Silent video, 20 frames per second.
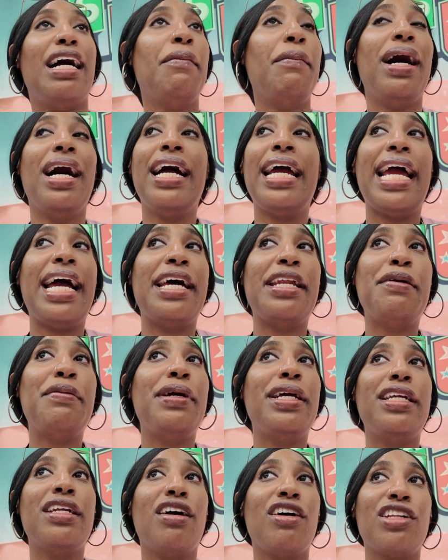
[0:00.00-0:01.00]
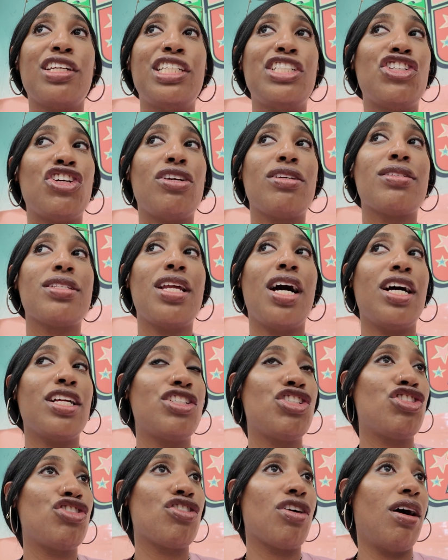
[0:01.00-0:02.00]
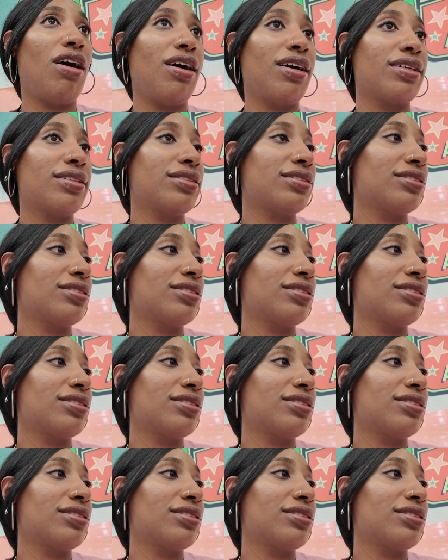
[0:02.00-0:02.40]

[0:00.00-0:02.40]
my anime knowledge is not strong.